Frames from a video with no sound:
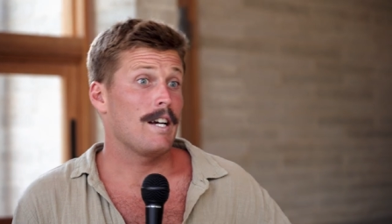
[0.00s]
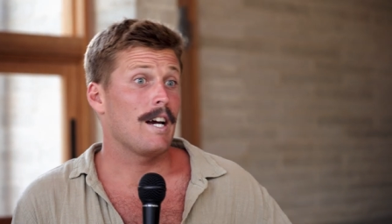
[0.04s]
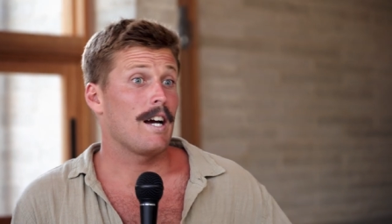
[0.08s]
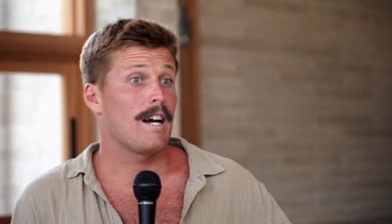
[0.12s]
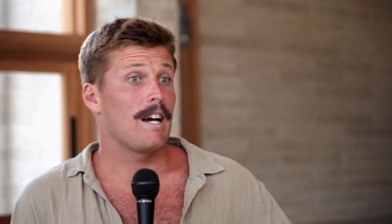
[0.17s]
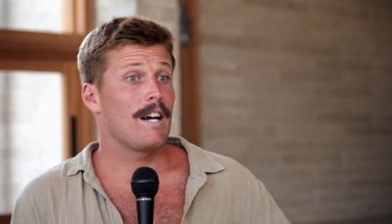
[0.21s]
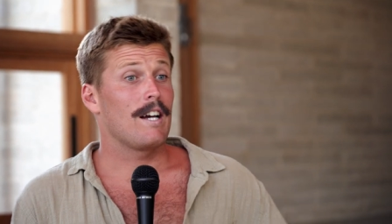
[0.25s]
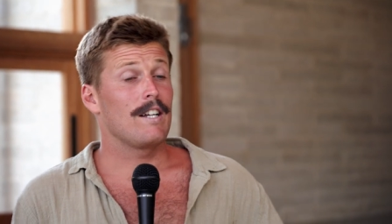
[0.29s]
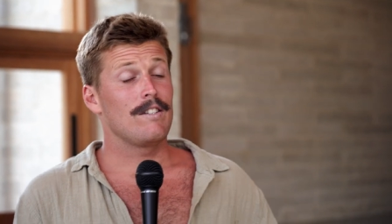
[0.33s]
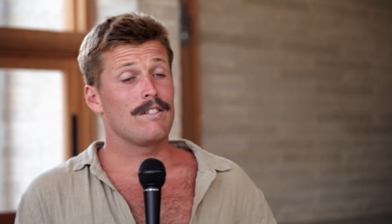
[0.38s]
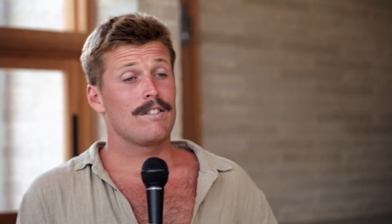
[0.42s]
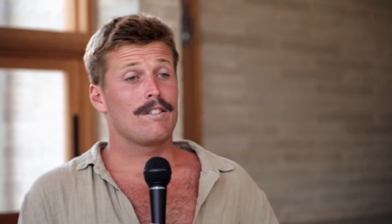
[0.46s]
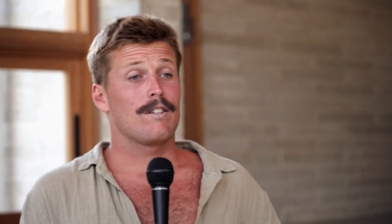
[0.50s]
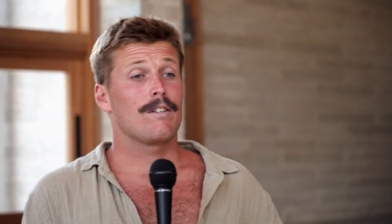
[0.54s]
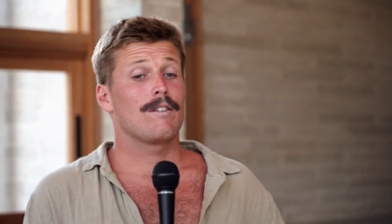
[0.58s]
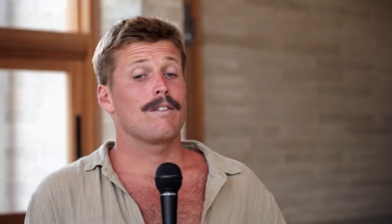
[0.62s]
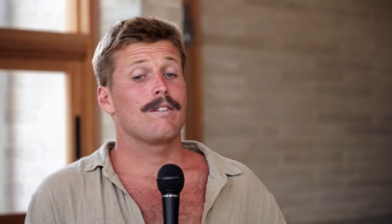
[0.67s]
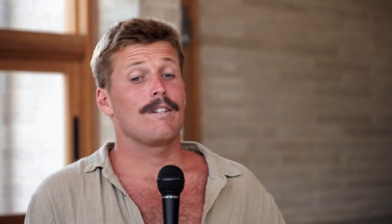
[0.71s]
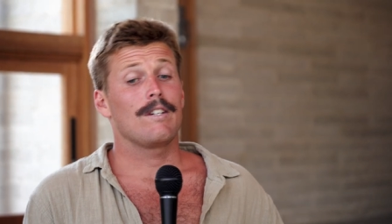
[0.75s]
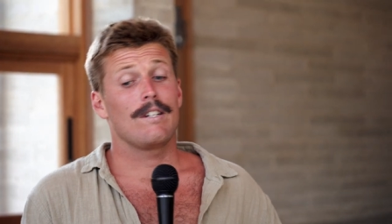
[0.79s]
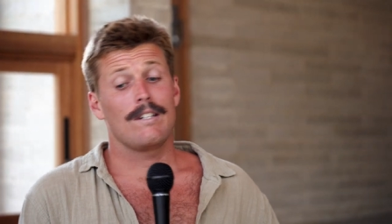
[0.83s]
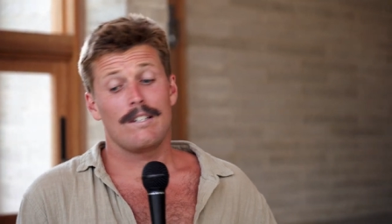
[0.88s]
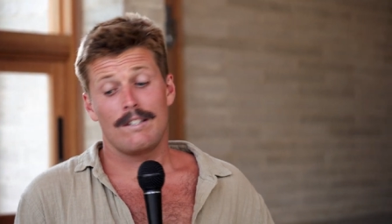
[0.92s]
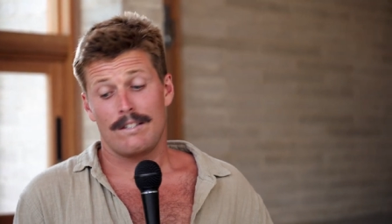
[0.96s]
Yeah. yeah. And
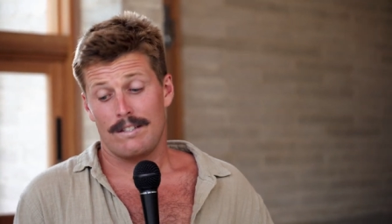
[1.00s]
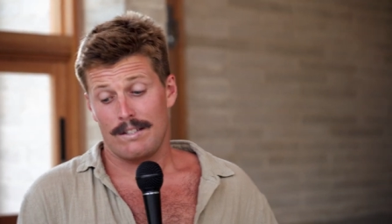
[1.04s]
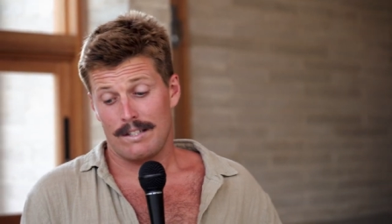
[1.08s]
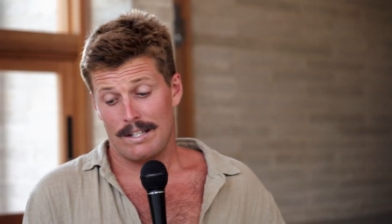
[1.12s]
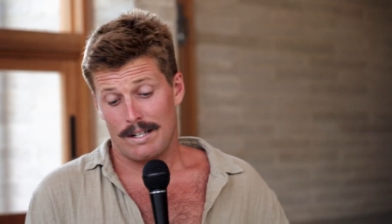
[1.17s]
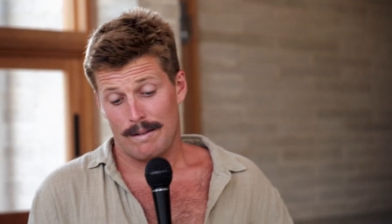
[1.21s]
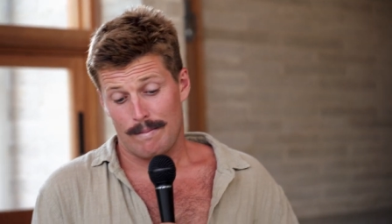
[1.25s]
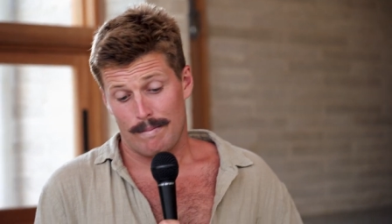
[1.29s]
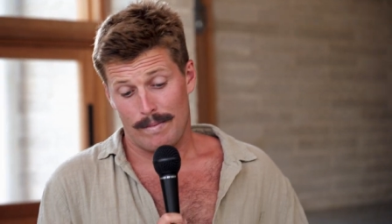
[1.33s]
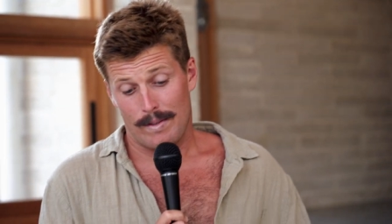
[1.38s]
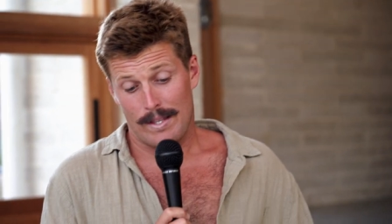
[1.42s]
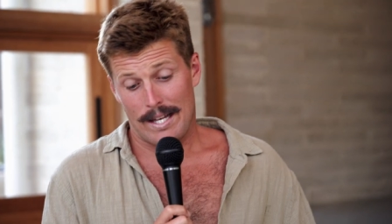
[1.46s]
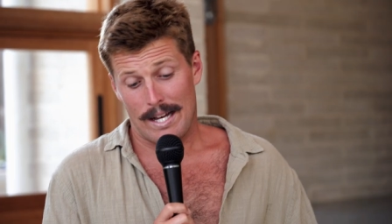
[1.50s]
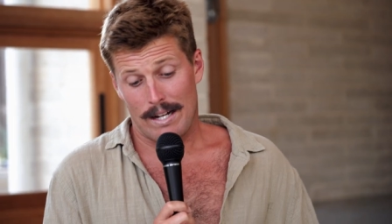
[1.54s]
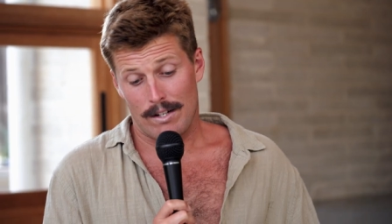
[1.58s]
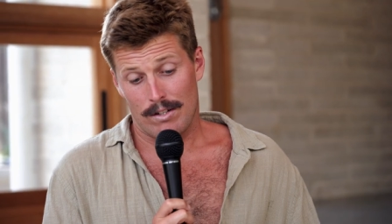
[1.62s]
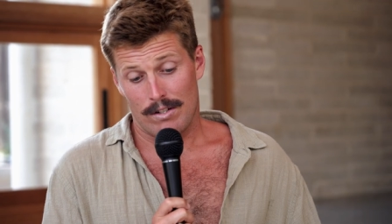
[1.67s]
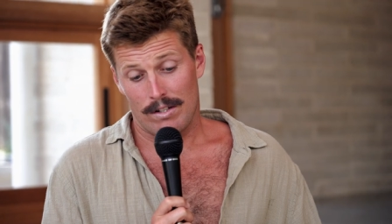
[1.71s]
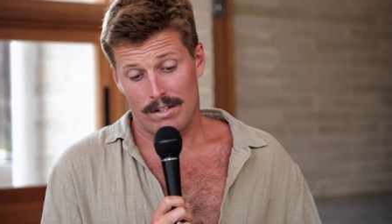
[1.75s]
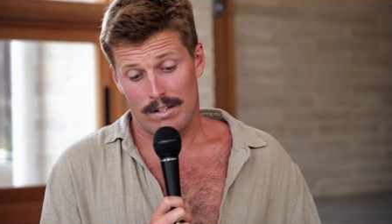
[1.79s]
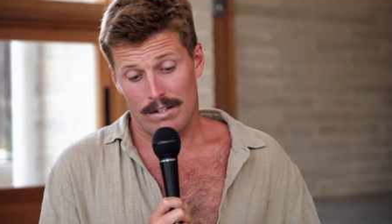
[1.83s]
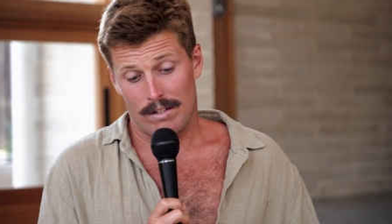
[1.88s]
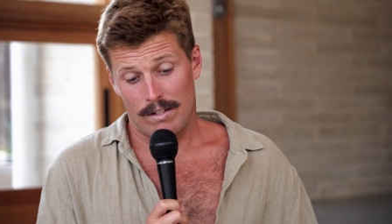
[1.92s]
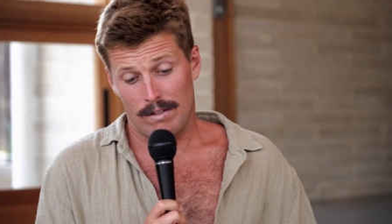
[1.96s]
so it's um, that
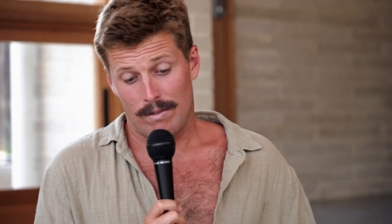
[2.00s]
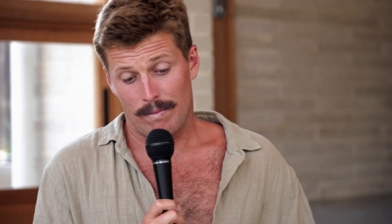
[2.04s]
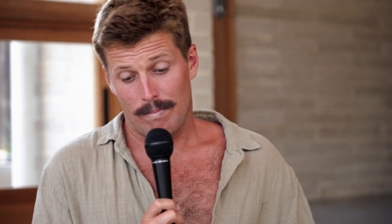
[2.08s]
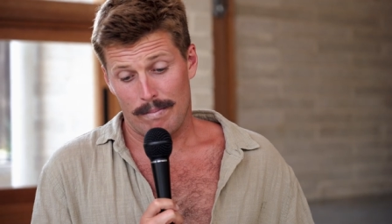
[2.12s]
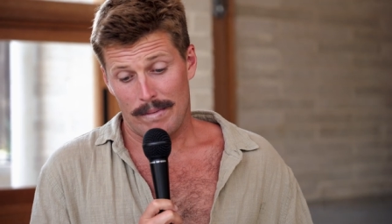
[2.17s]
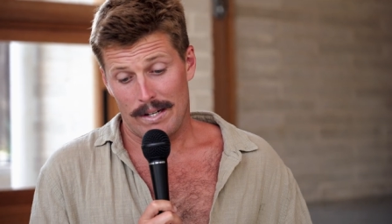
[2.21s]
just is